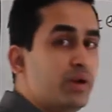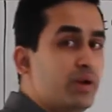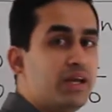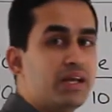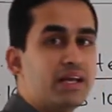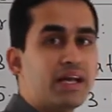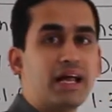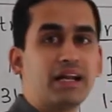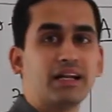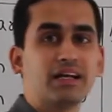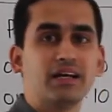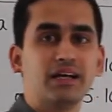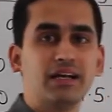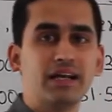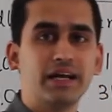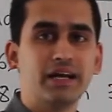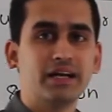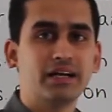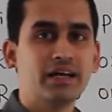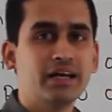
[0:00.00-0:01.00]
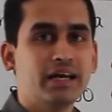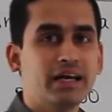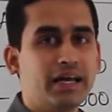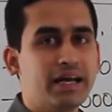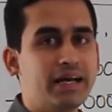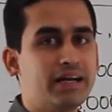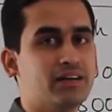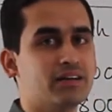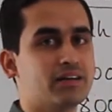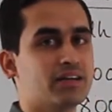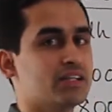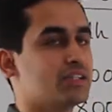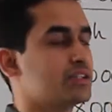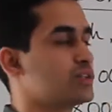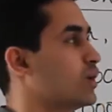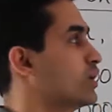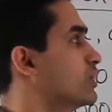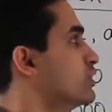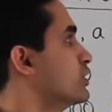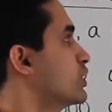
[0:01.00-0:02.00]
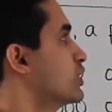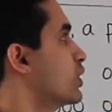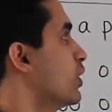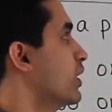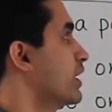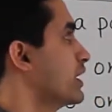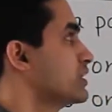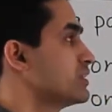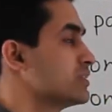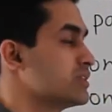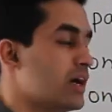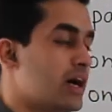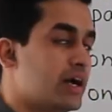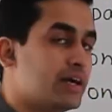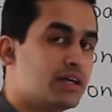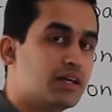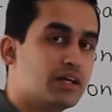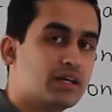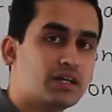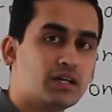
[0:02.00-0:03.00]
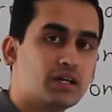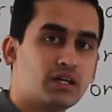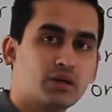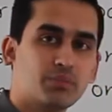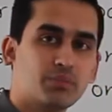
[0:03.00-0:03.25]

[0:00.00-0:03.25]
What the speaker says: calculate interest on drawings under